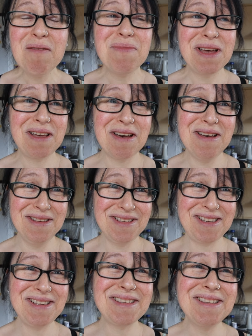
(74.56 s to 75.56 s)

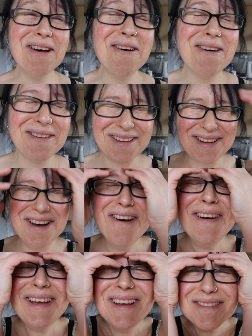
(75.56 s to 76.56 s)
because she's not
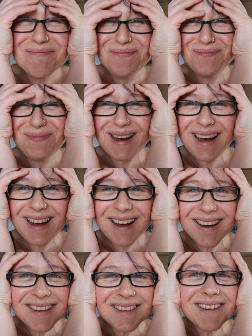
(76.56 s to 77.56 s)
going
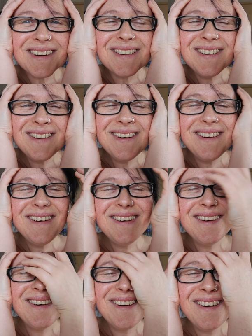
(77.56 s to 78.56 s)
back.
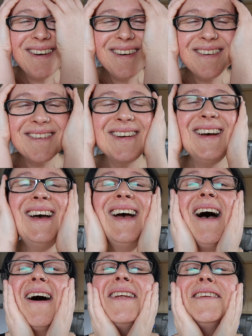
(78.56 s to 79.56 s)
Oh,
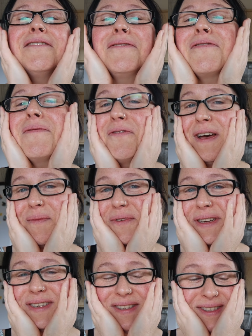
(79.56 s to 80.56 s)
I knew from
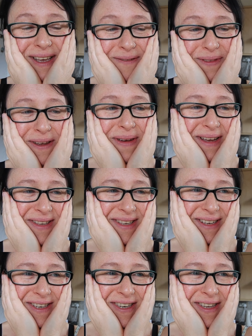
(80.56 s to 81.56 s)
February. She sent me a
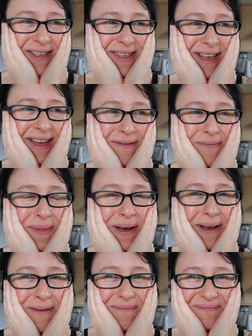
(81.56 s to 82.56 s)
message. She said,
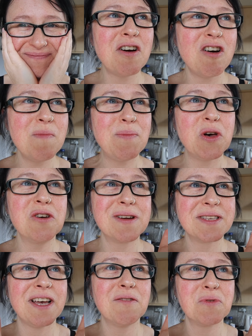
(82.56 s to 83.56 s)
"Mum," I can't remember her
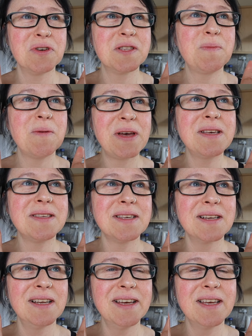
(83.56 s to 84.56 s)
exact words, but
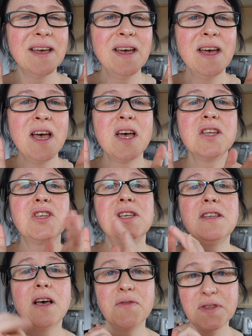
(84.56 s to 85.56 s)
basically she
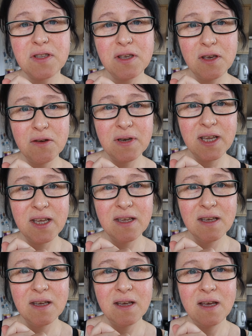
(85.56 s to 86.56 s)
loves the uni,
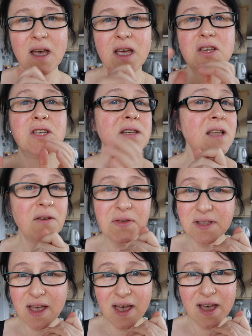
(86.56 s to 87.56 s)
she
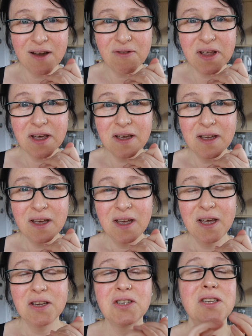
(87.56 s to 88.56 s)
loves the area,
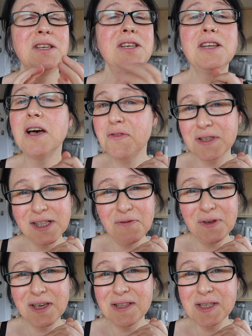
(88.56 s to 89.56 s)
she loves
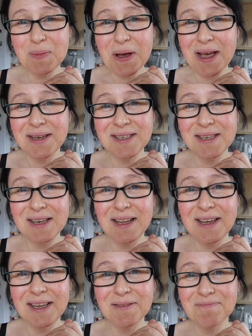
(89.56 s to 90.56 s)
living
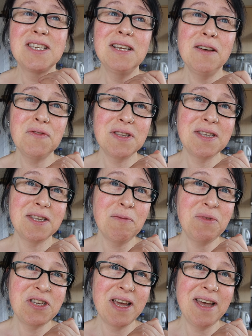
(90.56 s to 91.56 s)
independently, she loves the
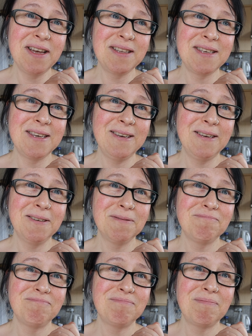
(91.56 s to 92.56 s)
subject,
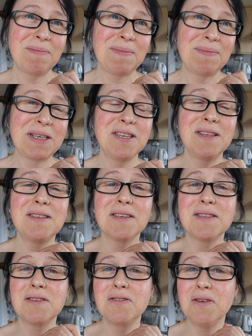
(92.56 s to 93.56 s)
but she
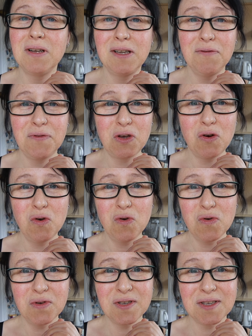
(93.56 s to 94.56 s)
does not love the
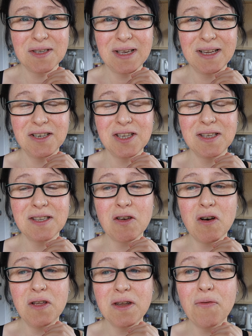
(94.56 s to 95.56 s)
course. And she's
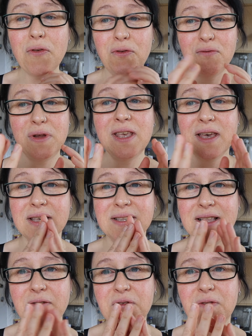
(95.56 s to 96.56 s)
got another 3 years
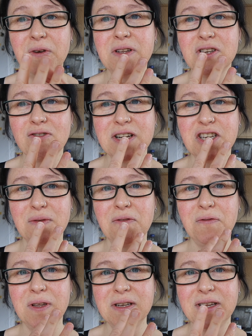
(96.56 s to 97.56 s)
left of undergraduate
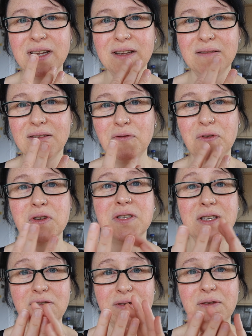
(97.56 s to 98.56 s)
funding,
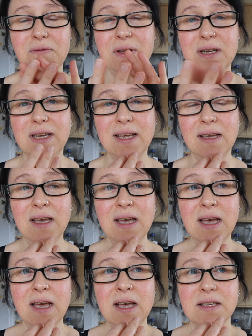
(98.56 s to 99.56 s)
first degree funding,
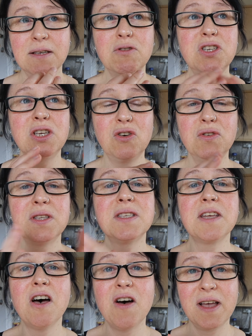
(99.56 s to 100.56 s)
so she could
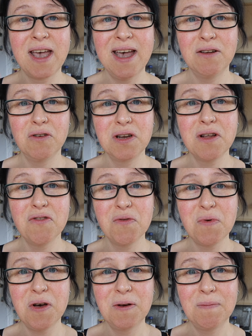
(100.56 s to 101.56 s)
start again on another
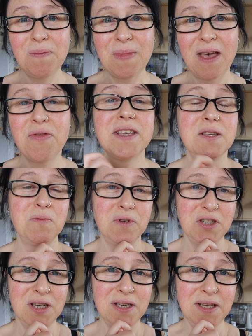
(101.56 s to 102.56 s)
one, and that's what
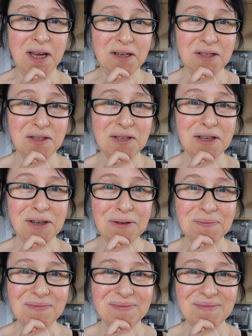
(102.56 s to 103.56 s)
she intends to do.